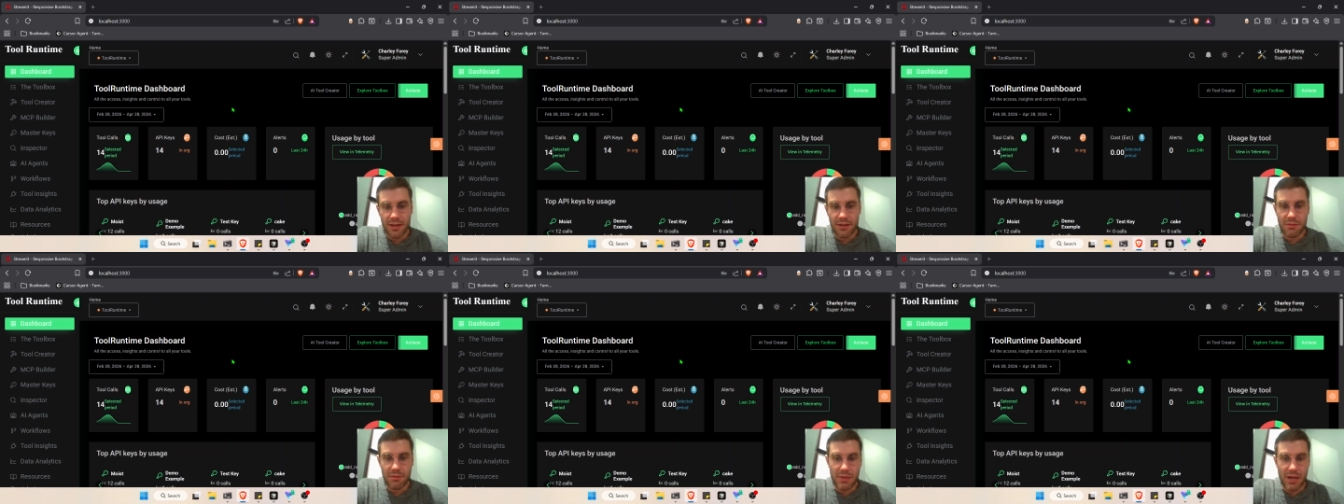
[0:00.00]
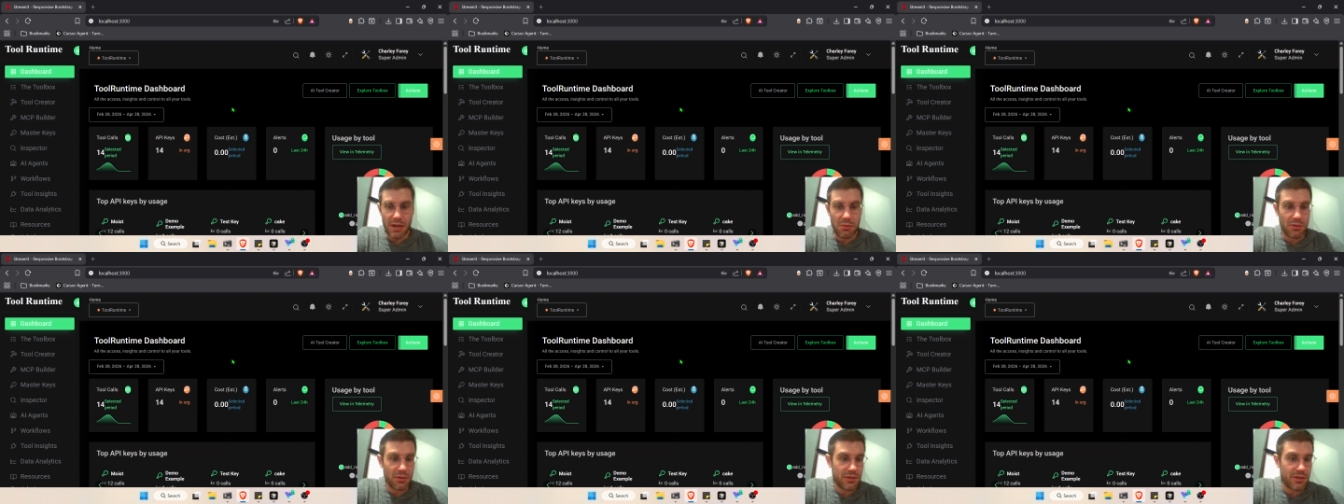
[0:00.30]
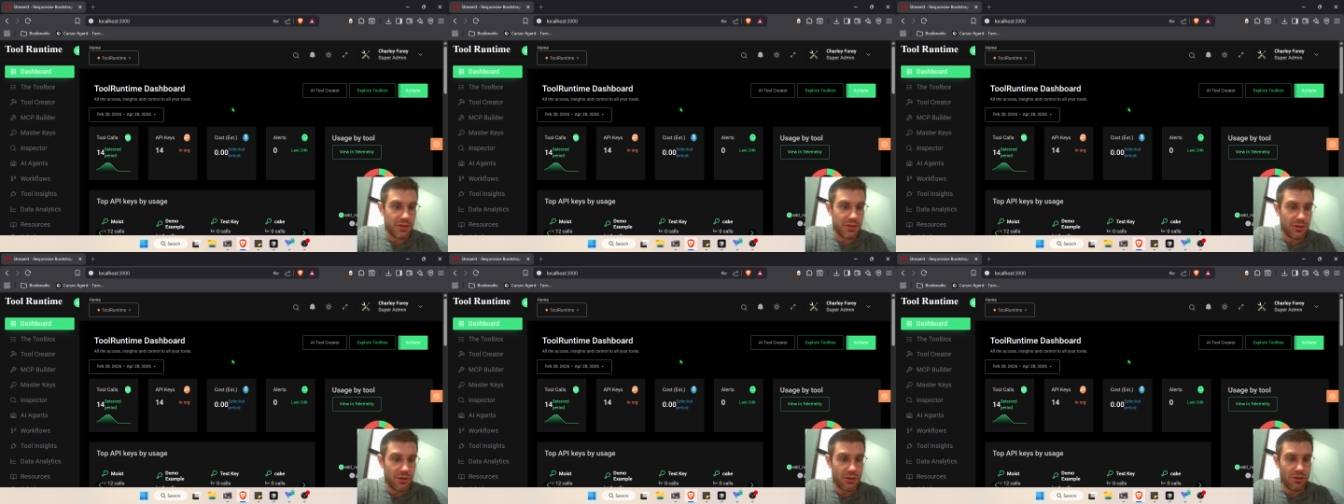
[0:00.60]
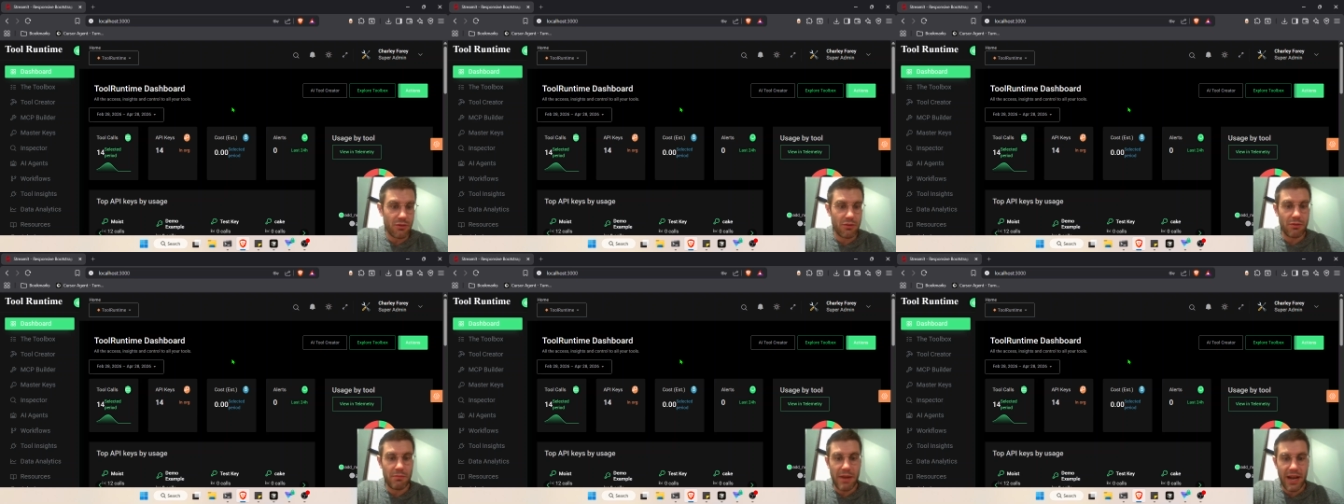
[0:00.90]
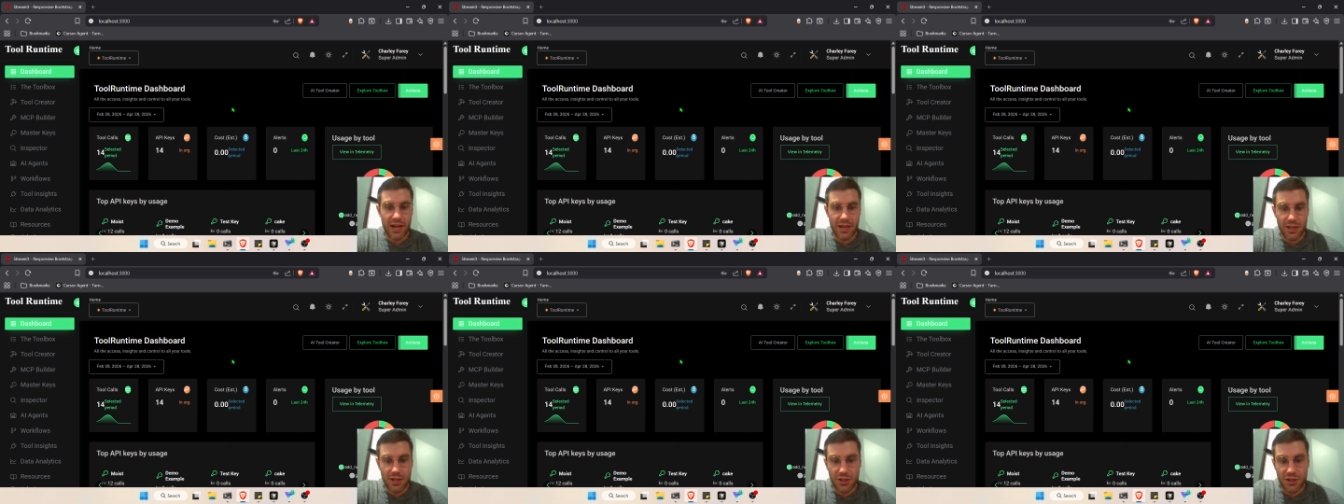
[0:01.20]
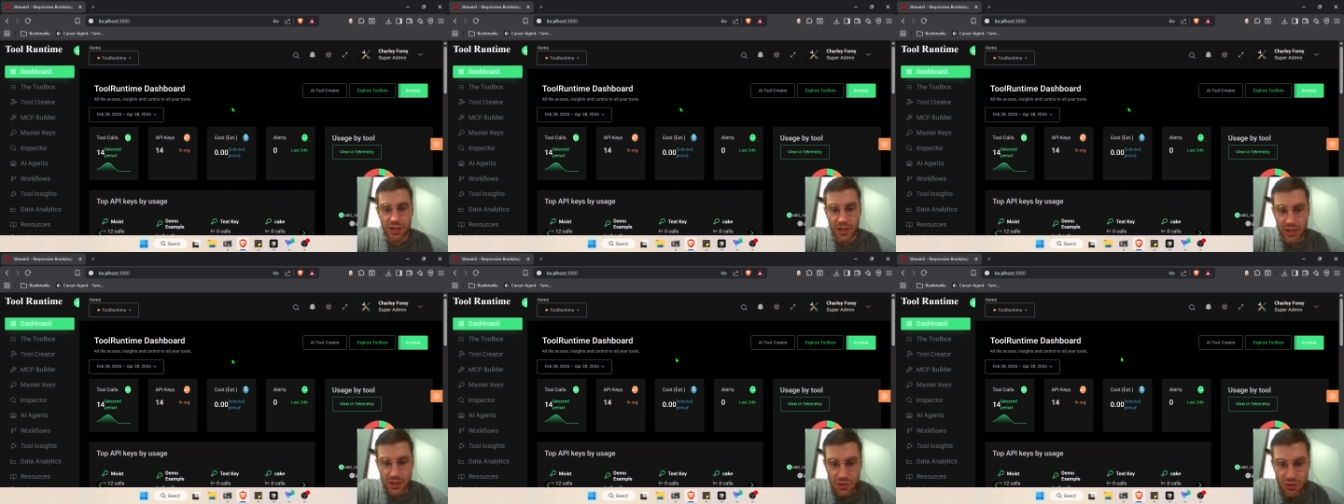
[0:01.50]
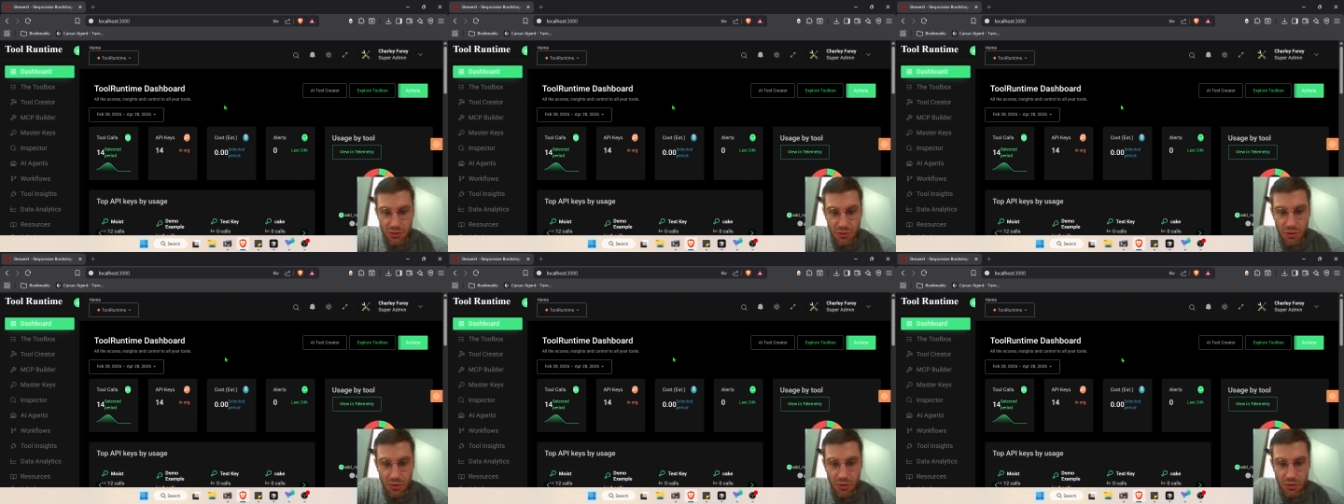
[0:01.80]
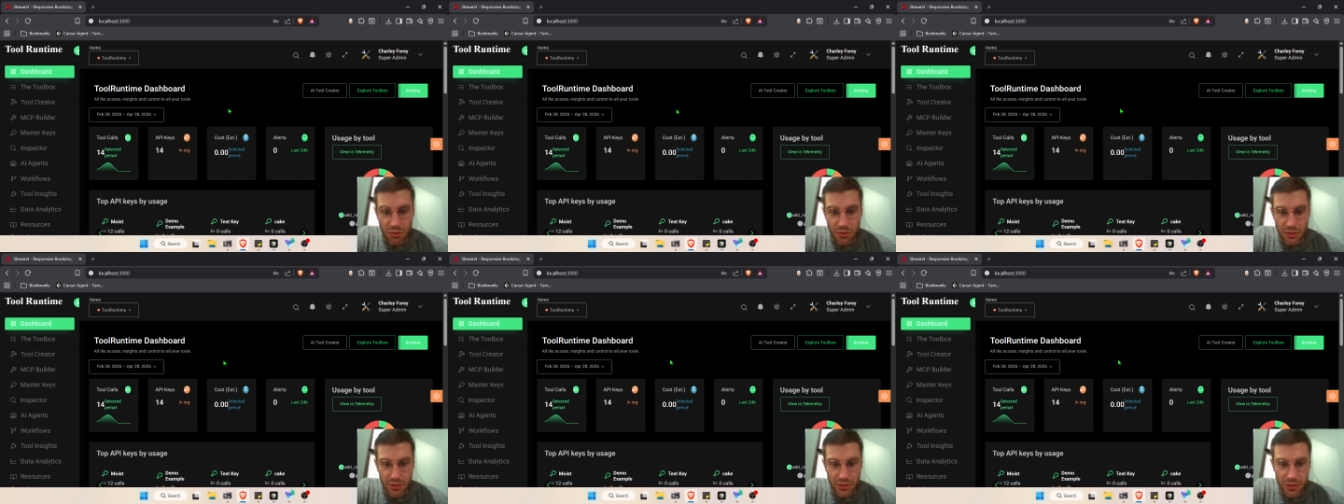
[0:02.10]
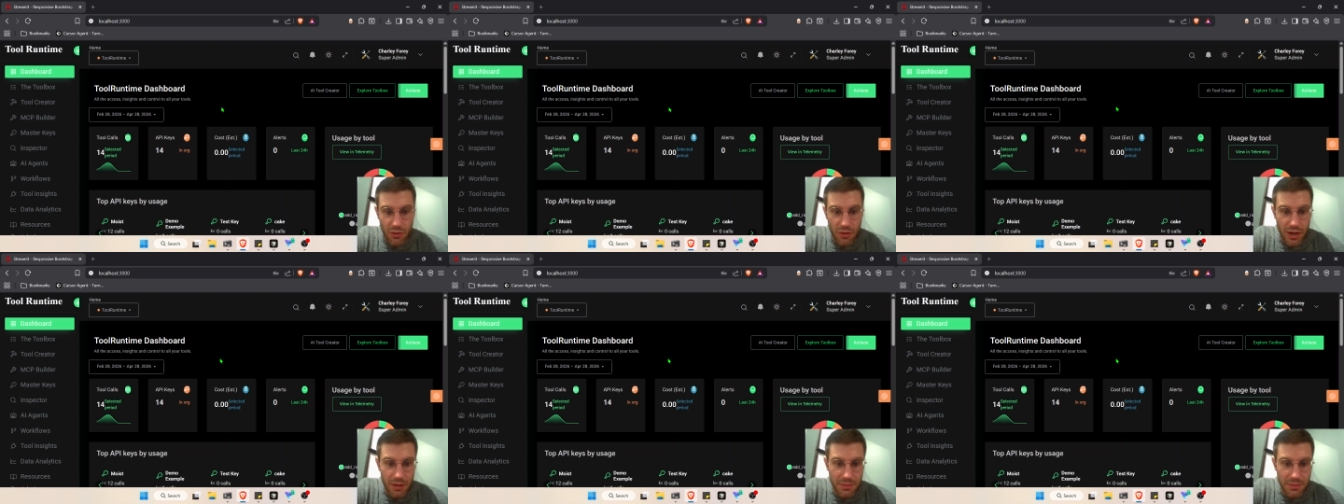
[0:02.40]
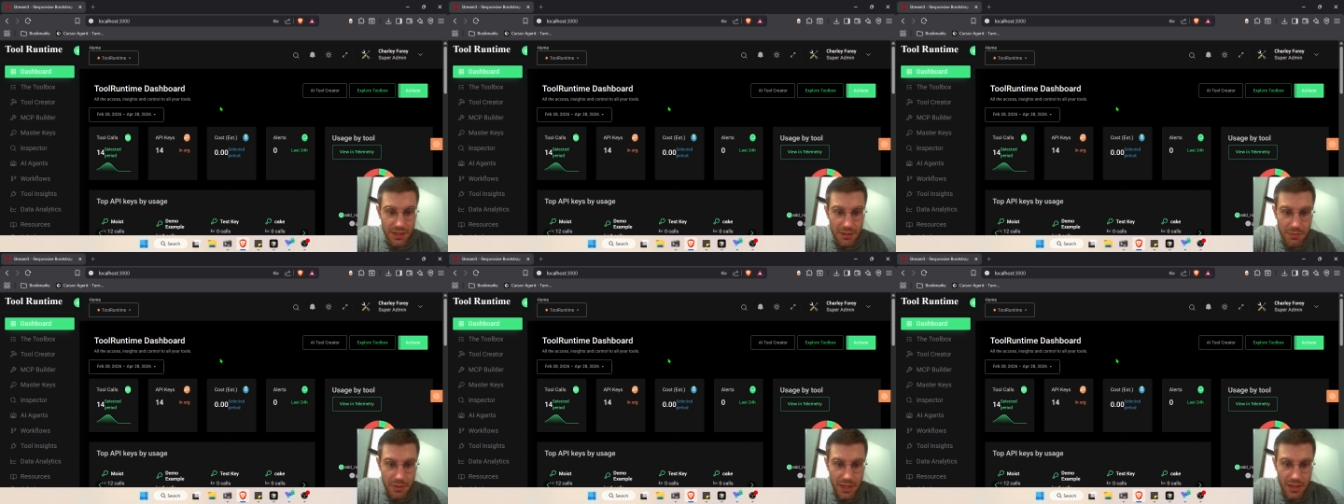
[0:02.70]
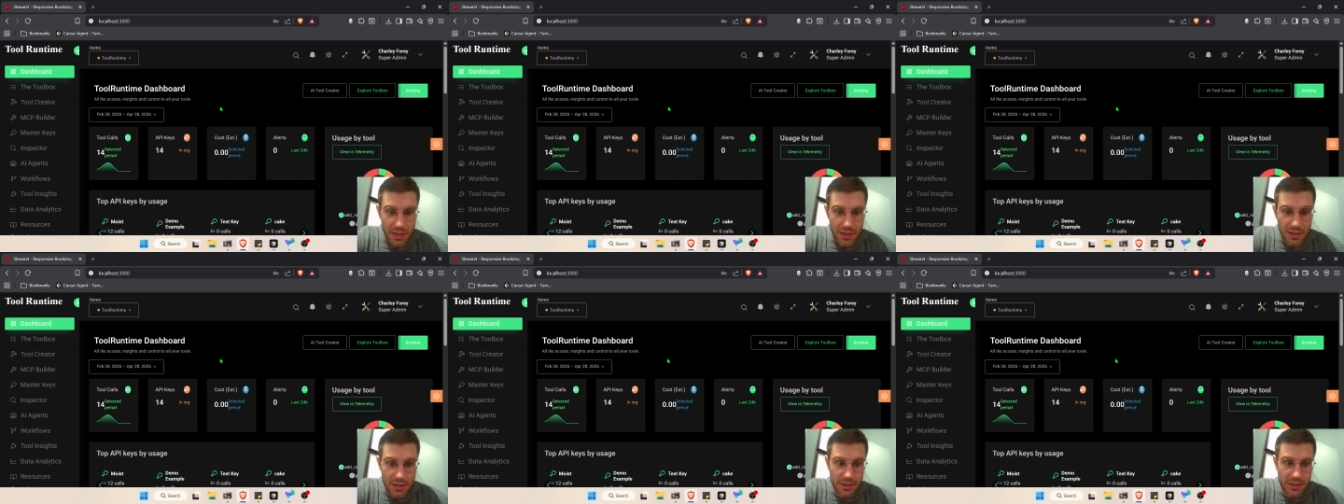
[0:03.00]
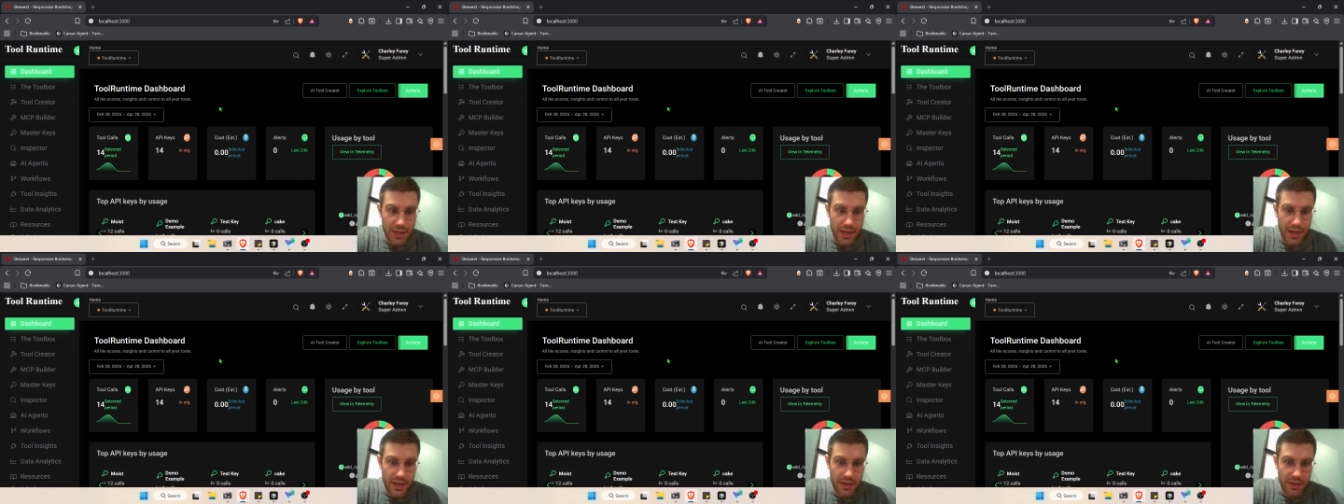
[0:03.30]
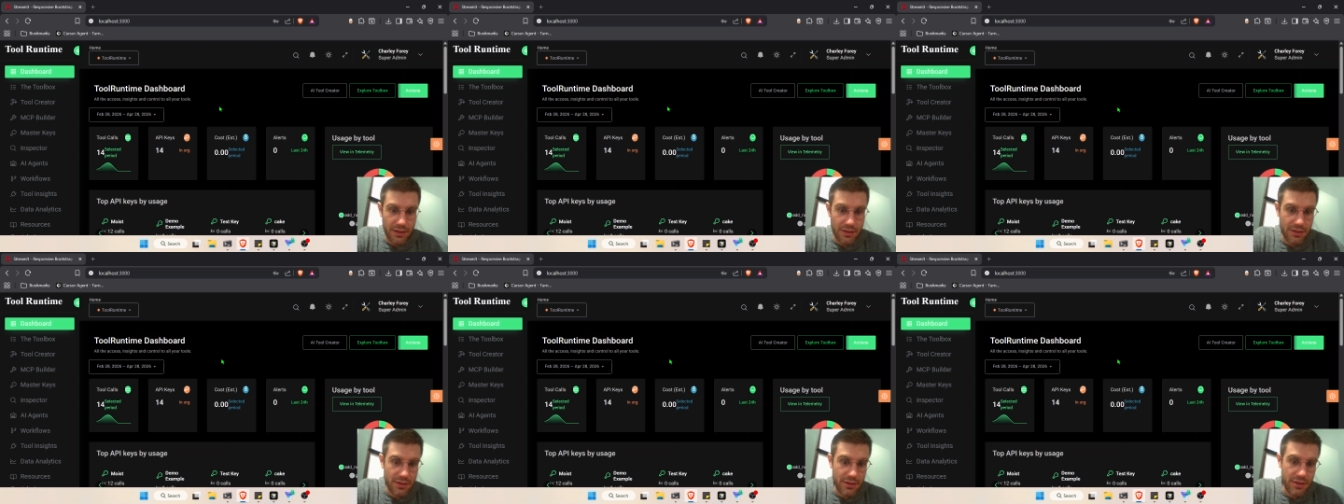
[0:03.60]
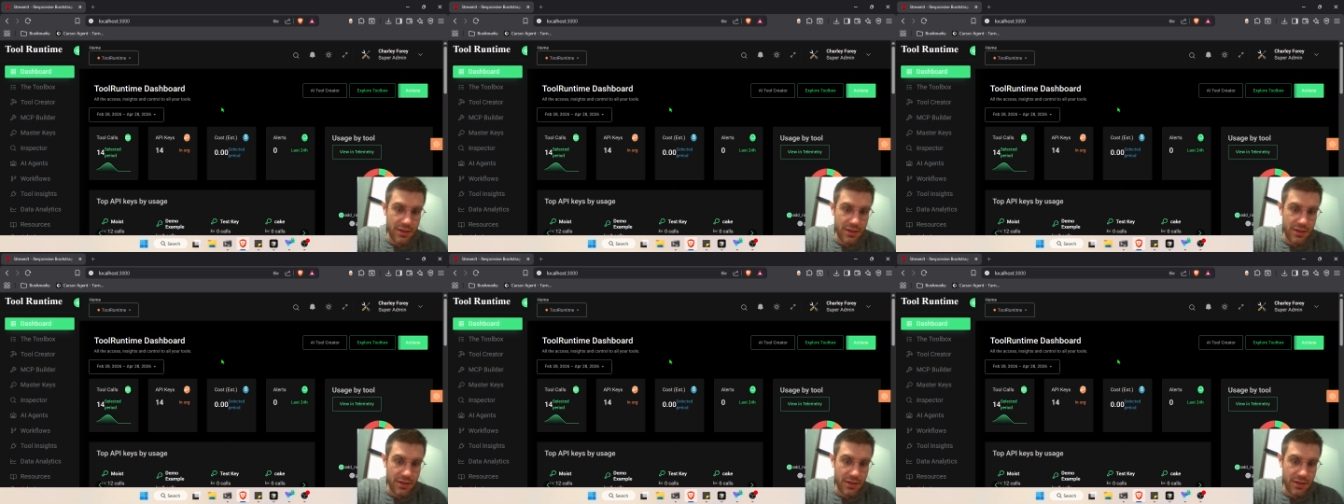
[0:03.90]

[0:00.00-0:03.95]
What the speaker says: be able to manage and control your MCPs and